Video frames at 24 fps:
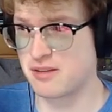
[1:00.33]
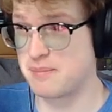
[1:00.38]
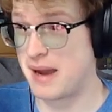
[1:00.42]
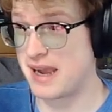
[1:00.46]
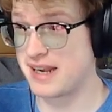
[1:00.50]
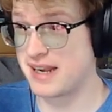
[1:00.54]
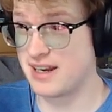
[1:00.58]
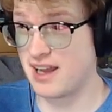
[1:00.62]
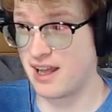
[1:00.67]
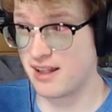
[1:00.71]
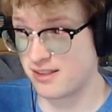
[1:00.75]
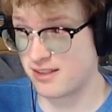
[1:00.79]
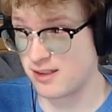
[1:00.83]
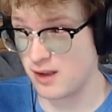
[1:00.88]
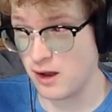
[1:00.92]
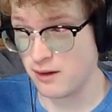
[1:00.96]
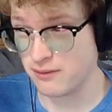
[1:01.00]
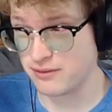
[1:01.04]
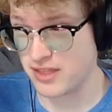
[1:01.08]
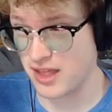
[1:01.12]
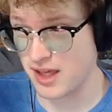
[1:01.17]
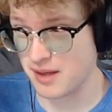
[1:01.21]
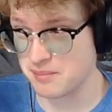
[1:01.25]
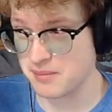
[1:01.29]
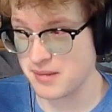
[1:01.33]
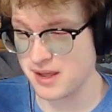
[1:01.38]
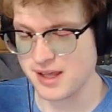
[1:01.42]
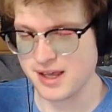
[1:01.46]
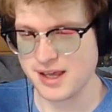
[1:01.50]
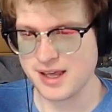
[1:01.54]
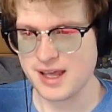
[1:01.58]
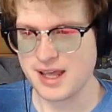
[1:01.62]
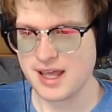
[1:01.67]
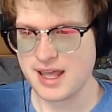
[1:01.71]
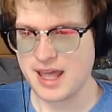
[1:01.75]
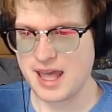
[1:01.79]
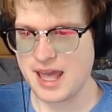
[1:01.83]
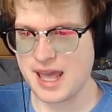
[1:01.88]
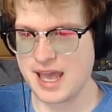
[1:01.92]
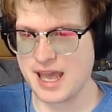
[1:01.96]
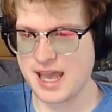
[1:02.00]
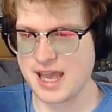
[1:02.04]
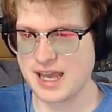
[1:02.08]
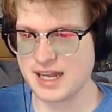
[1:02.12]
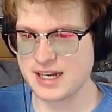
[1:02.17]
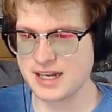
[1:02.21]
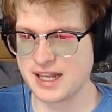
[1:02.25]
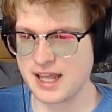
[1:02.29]
might not solve them,
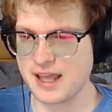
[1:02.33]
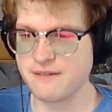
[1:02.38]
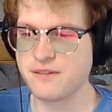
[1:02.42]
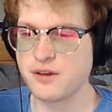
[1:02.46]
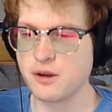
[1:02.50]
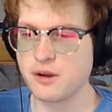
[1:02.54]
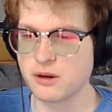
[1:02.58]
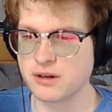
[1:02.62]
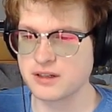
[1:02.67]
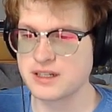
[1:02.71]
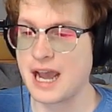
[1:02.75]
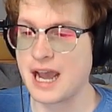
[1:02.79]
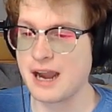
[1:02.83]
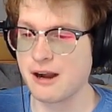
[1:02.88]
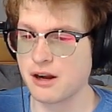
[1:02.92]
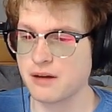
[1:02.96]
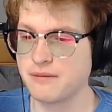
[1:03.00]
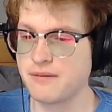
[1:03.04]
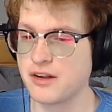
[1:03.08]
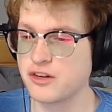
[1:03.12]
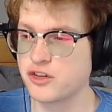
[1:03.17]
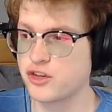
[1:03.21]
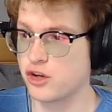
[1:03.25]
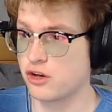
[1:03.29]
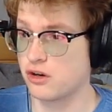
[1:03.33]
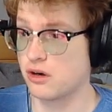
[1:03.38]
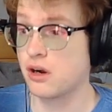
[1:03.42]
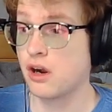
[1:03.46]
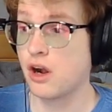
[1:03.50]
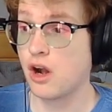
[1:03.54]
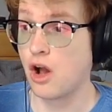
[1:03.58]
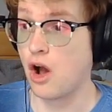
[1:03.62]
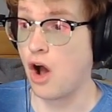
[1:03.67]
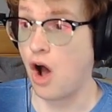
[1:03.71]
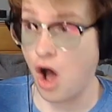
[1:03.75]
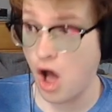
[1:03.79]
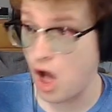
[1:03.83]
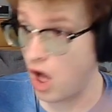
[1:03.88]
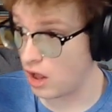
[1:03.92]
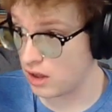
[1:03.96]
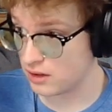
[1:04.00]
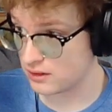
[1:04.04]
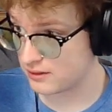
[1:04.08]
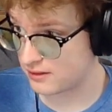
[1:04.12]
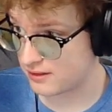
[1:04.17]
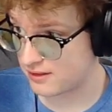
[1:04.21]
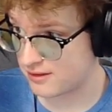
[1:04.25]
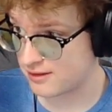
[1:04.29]
and if your entire adventure
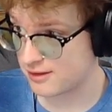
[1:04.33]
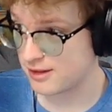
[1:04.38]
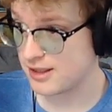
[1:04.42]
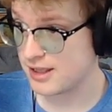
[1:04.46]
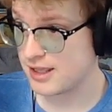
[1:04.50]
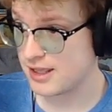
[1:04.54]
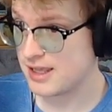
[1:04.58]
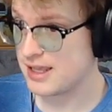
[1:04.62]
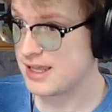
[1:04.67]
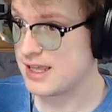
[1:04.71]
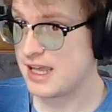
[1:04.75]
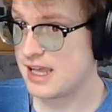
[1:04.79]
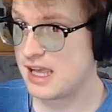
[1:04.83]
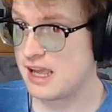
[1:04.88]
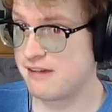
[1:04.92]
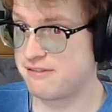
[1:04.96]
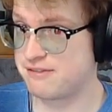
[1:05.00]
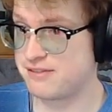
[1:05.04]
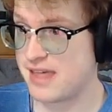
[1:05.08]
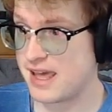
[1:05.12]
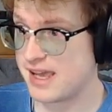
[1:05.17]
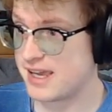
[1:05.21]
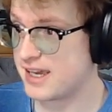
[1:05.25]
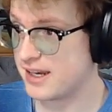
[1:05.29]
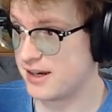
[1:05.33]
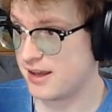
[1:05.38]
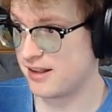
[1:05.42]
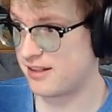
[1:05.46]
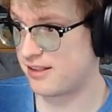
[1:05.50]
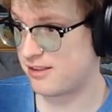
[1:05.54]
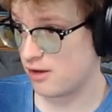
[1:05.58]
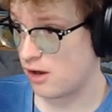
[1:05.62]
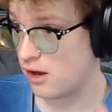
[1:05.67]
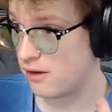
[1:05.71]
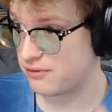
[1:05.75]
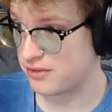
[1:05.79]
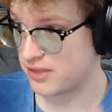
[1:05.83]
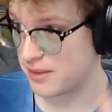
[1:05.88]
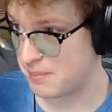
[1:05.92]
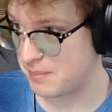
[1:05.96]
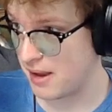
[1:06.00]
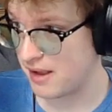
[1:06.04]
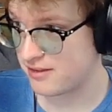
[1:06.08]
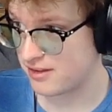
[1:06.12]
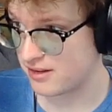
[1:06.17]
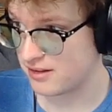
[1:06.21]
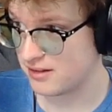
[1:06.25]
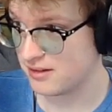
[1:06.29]
halts, if they cannot solve the
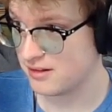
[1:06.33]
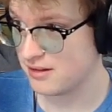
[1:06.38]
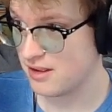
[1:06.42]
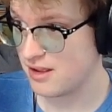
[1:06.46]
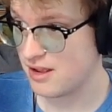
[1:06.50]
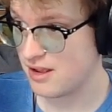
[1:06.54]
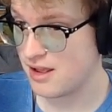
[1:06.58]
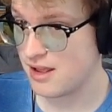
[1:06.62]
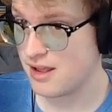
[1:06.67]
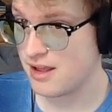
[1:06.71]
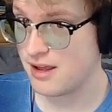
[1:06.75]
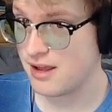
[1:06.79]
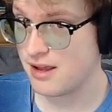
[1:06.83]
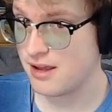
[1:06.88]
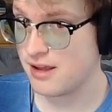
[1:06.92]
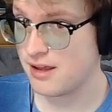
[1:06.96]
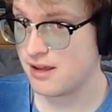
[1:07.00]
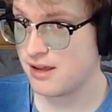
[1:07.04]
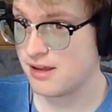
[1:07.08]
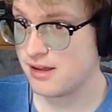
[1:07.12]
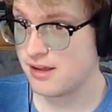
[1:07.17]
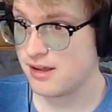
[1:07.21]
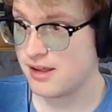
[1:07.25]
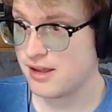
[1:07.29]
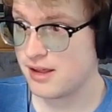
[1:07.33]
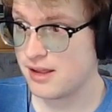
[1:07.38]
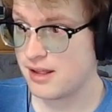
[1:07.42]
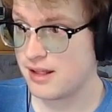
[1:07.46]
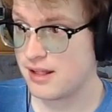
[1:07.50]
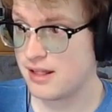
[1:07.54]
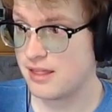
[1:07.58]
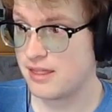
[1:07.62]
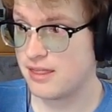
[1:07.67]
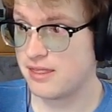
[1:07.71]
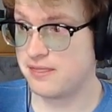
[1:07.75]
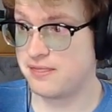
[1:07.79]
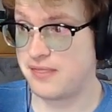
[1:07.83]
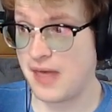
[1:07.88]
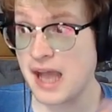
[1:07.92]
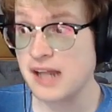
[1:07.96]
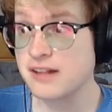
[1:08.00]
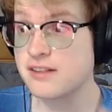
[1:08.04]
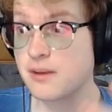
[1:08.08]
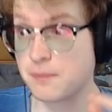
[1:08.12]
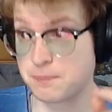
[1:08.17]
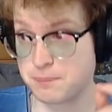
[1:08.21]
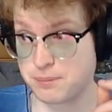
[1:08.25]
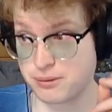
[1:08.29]
puzzle,
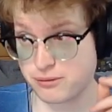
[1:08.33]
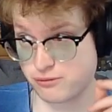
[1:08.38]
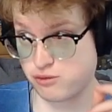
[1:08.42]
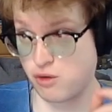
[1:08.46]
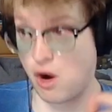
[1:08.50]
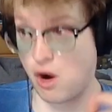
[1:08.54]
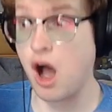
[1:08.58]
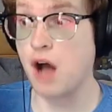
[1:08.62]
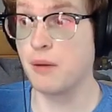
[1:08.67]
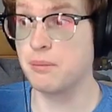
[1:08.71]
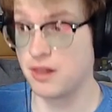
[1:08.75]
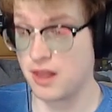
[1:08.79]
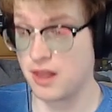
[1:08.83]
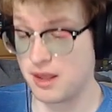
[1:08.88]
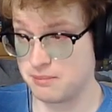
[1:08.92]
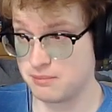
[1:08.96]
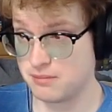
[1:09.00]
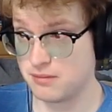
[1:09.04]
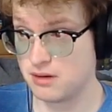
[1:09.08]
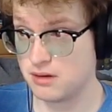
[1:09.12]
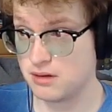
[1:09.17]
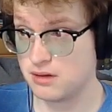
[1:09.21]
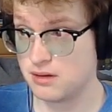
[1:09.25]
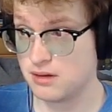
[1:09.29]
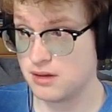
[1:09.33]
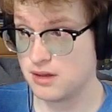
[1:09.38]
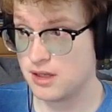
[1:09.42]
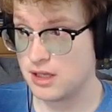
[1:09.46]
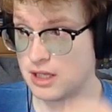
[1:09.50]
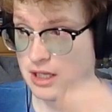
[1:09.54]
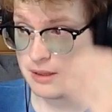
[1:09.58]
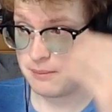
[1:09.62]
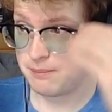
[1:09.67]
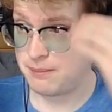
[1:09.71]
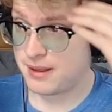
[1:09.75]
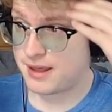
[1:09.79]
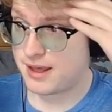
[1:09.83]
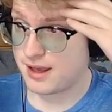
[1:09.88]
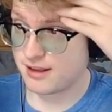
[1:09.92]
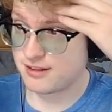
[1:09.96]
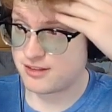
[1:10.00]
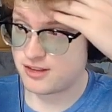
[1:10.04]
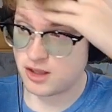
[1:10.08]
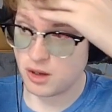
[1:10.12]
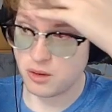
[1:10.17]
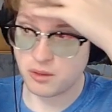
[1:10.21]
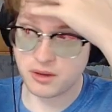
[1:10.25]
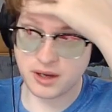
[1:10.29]
that's a problem.
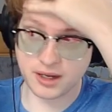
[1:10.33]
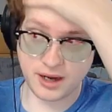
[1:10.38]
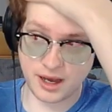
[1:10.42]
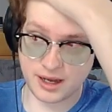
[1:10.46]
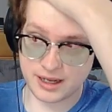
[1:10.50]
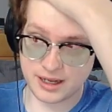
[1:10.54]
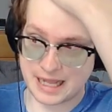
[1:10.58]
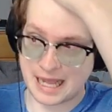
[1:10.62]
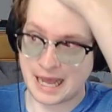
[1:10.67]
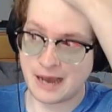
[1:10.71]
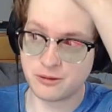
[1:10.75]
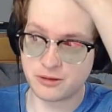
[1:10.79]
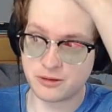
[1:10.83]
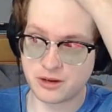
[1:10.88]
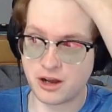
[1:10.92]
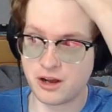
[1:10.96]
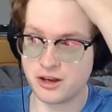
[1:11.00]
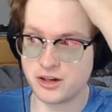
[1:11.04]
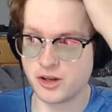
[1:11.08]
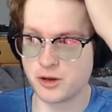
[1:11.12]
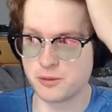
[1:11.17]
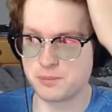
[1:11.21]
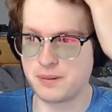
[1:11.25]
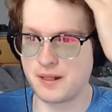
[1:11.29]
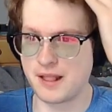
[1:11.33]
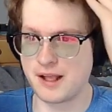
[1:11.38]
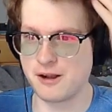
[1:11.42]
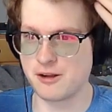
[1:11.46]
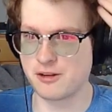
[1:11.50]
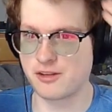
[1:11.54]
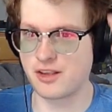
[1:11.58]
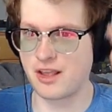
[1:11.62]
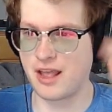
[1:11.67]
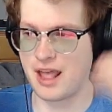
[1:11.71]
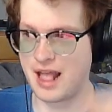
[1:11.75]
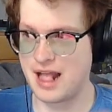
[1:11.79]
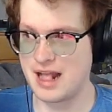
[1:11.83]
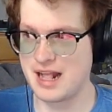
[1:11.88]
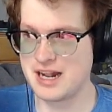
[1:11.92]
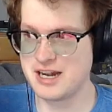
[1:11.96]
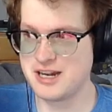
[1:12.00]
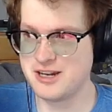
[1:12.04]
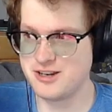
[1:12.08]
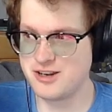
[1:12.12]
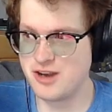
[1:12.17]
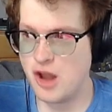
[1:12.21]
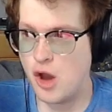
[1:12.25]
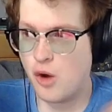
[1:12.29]
Because you cannot count on your players
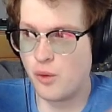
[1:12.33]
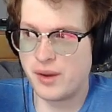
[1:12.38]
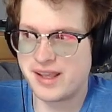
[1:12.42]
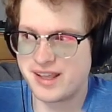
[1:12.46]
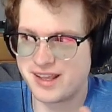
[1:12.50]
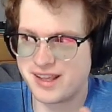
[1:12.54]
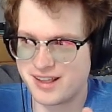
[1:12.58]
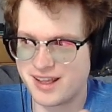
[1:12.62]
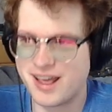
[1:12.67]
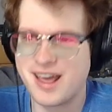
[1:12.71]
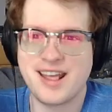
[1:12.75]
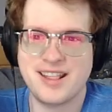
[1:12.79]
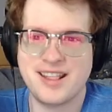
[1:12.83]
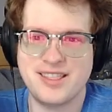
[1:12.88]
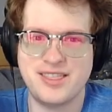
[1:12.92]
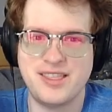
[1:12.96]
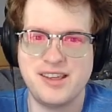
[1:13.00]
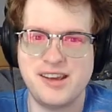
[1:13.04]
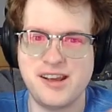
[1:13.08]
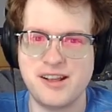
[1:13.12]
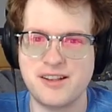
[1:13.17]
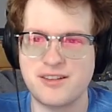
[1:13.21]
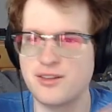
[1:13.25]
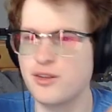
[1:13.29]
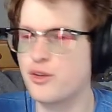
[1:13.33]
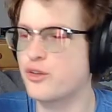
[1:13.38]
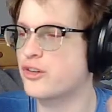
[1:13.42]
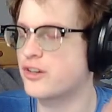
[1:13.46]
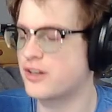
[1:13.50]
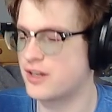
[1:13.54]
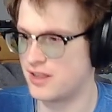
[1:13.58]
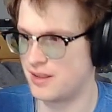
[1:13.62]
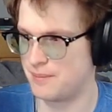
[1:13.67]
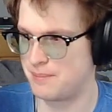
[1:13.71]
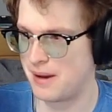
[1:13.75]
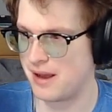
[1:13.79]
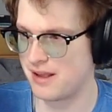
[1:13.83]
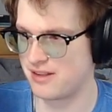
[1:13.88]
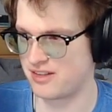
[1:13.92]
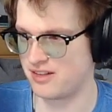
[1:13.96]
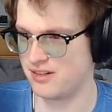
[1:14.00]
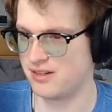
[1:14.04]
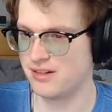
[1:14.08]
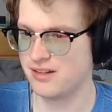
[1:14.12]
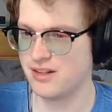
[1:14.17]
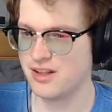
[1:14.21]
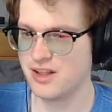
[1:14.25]
knowing the solution to the puzzle.